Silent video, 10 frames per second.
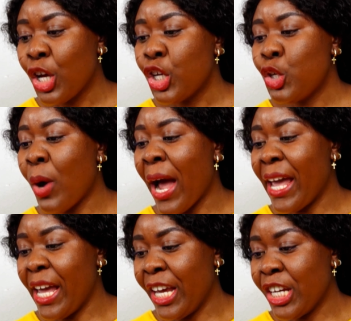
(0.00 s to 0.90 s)
you are
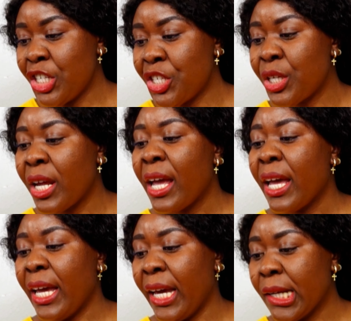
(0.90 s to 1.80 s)
aged
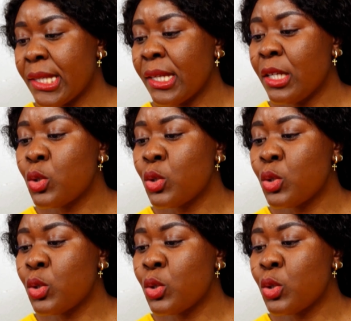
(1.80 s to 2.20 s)
18